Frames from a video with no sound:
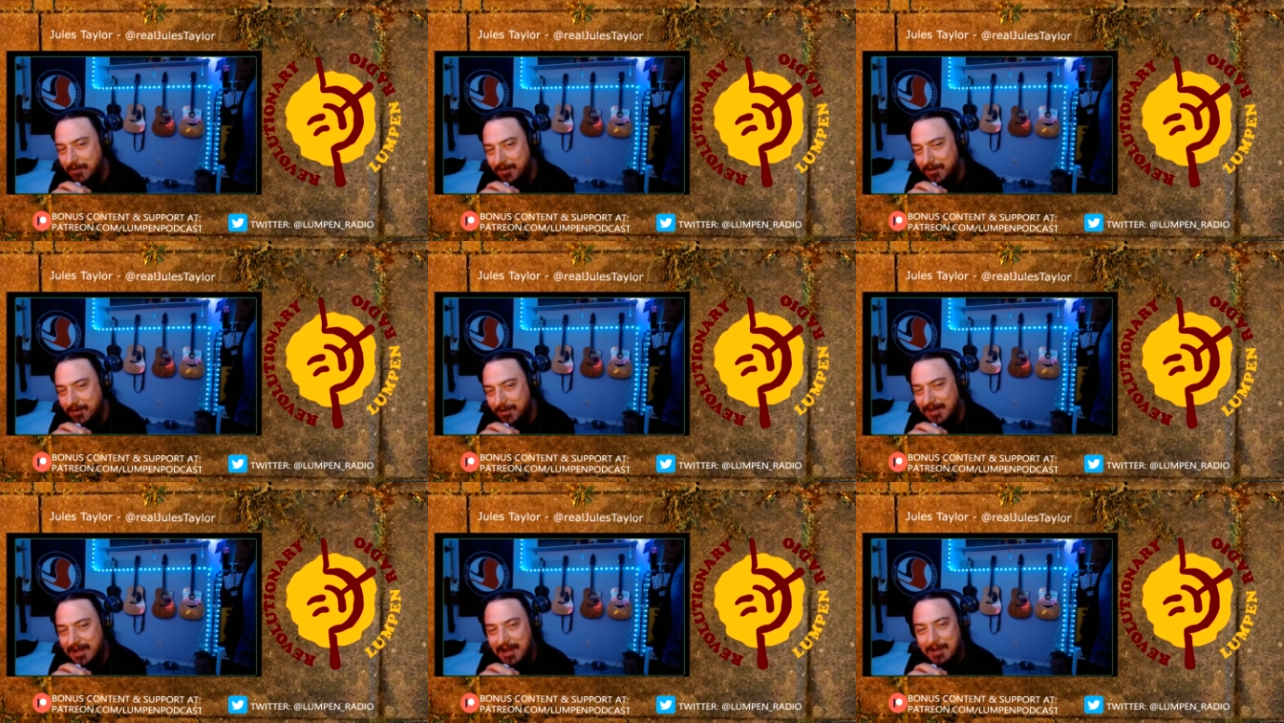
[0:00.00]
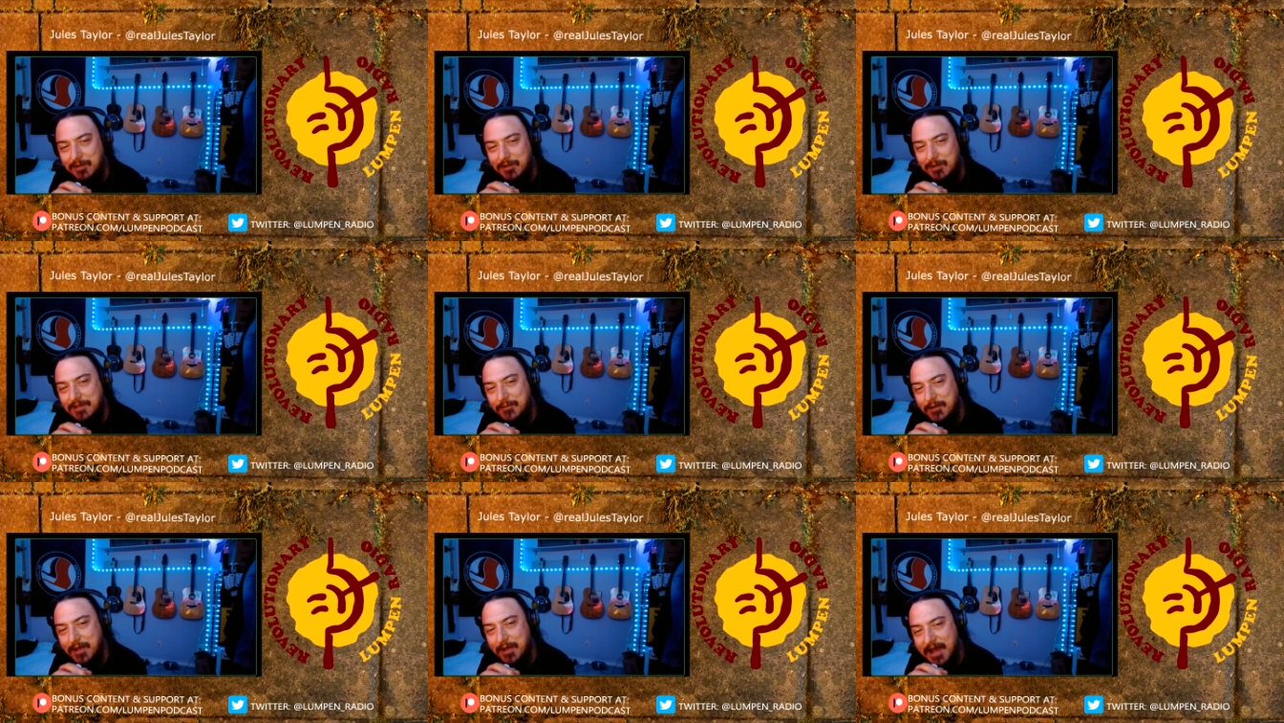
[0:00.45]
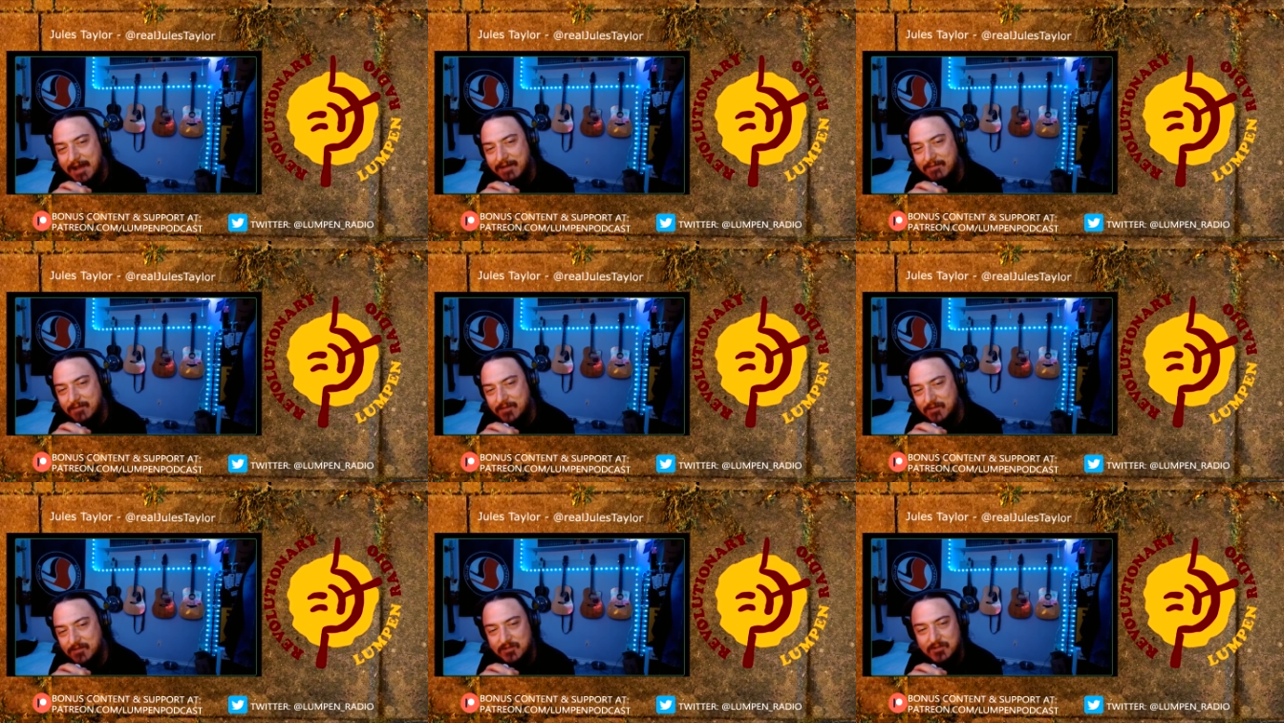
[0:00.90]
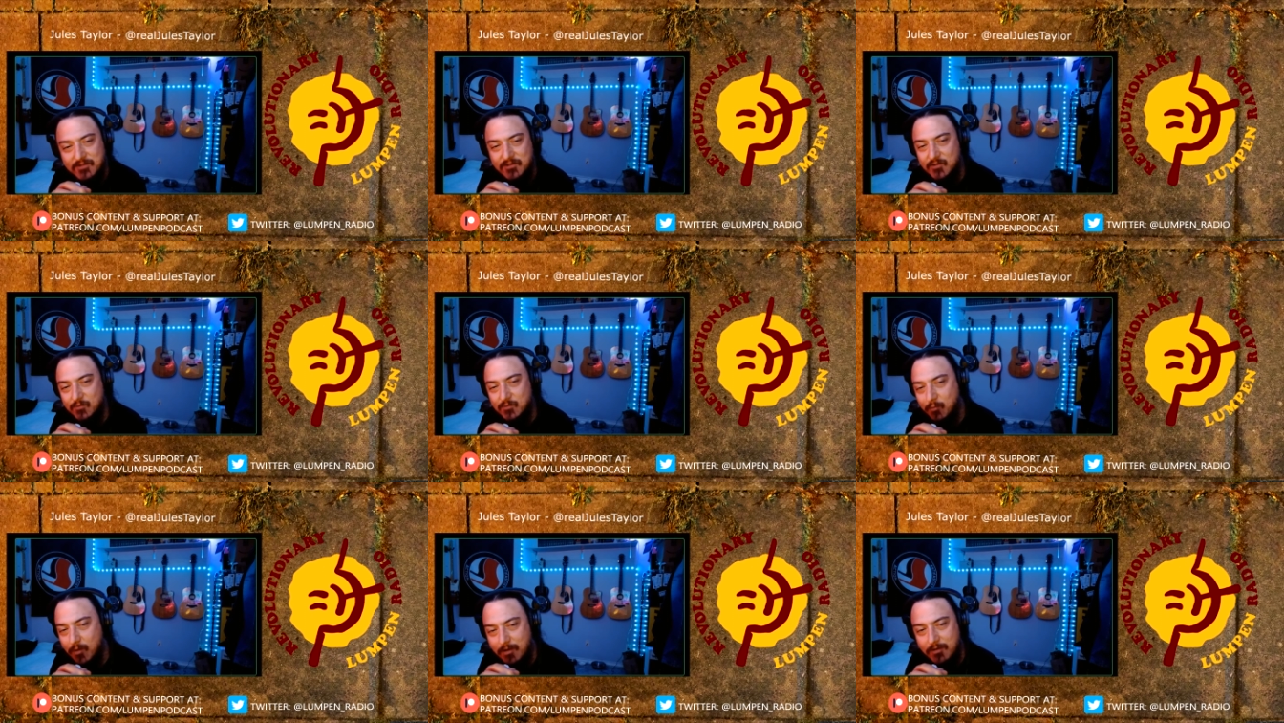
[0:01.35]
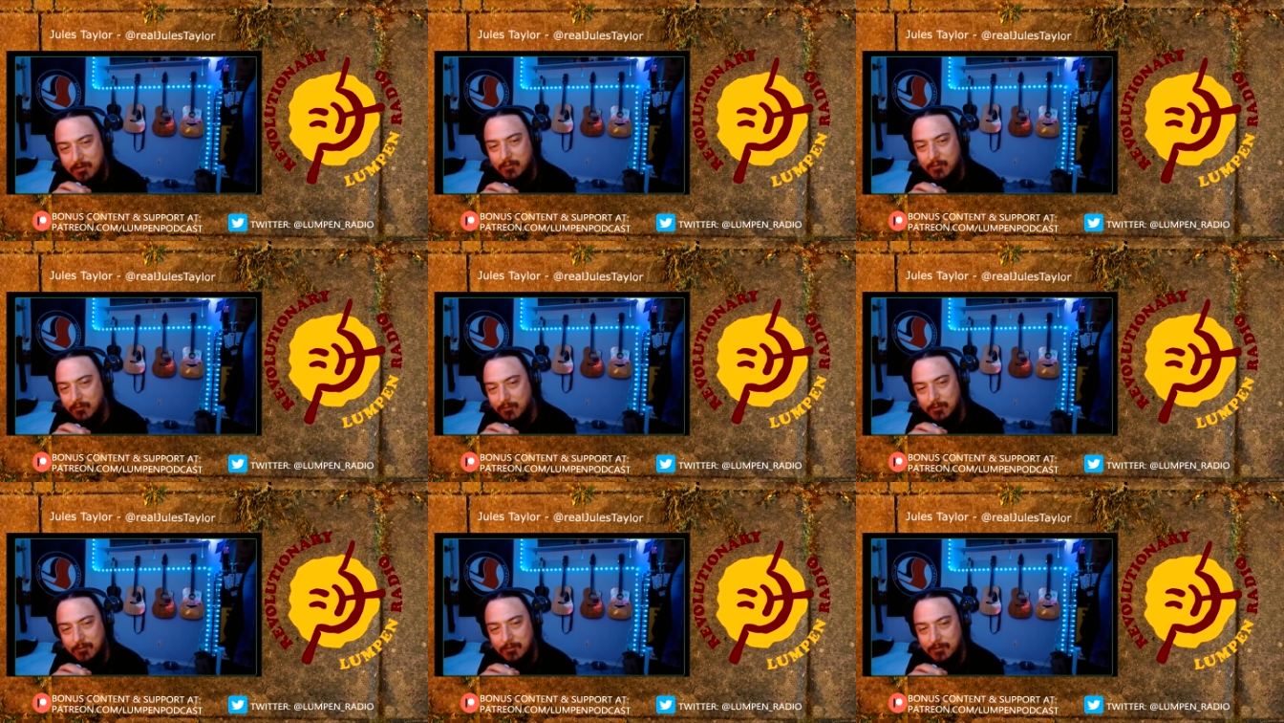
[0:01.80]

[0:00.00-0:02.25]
I can't believe you have this. This is wonderful.